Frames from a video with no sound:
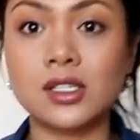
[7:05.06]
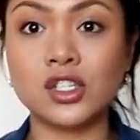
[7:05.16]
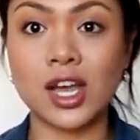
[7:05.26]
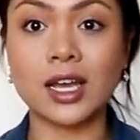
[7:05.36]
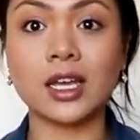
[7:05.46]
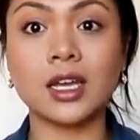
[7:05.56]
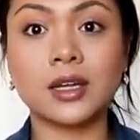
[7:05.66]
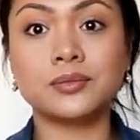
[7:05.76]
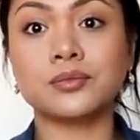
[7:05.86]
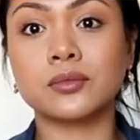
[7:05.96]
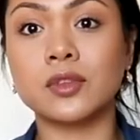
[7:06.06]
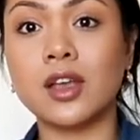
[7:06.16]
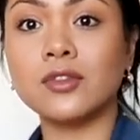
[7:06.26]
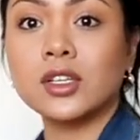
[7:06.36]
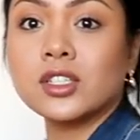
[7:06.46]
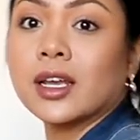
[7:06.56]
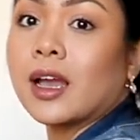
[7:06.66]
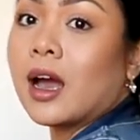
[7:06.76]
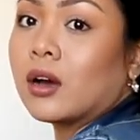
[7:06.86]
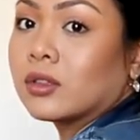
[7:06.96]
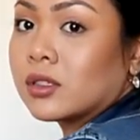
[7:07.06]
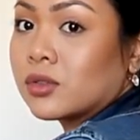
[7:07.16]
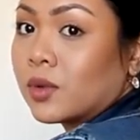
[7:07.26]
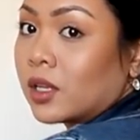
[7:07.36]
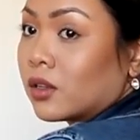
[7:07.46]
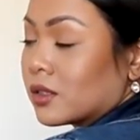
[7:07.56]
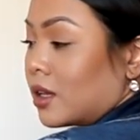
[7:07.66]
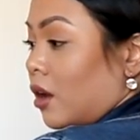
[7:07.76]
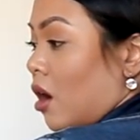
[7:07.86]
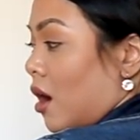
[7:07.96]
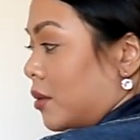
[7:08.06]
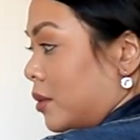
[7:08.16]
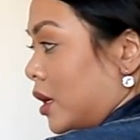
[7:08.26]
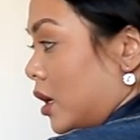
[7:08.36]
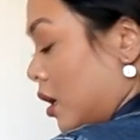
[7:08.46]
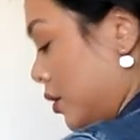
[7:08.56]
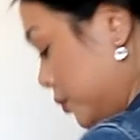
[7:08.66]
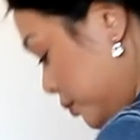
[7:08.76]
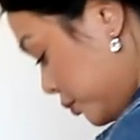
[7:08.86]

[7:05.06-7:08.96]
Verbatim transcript: this jacket. Definitely check it out. This is what it looks like on me.